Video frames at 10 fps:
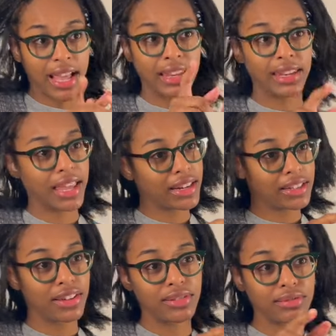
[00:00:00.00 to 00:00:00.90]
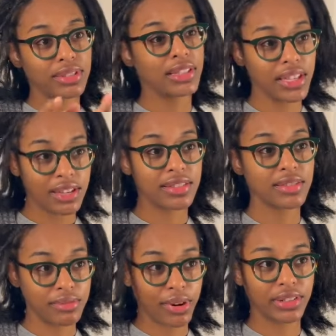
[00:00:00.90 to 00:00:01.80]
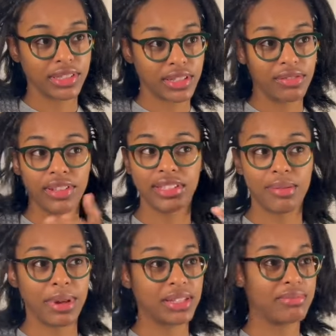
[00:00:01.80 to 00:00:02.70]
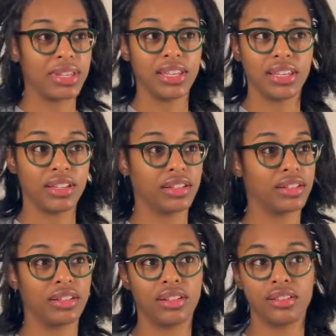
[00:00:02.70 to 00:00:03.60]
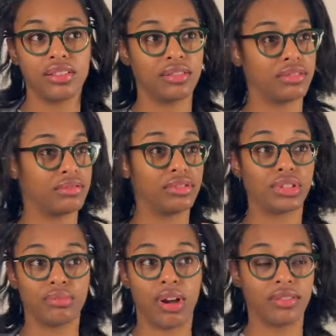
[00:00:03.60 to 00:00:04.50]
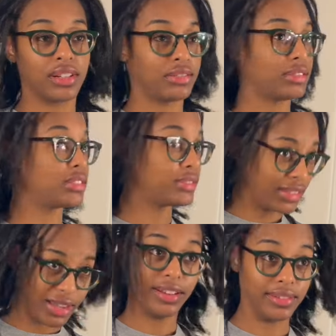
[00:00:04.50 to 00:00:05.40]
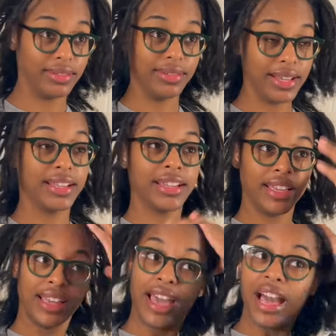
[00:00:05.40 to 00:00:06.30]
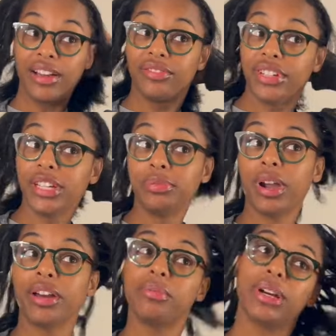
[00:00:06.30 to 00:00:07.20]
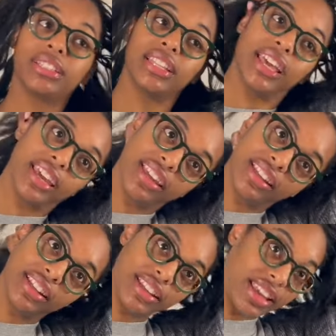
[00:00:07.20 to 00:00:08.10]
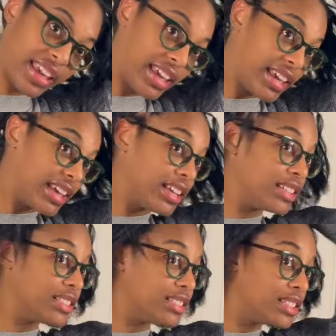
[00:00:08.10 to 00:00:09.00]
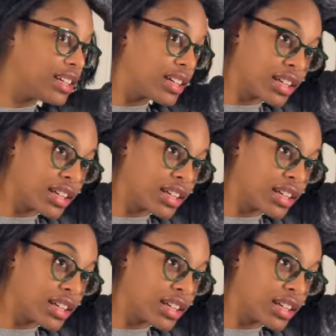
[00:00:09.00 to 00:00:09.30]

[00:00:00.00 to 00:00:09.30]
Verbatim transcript: let alone took care of some work stuff because I'm about to be in here until tomorrow. So I'm very proud about that and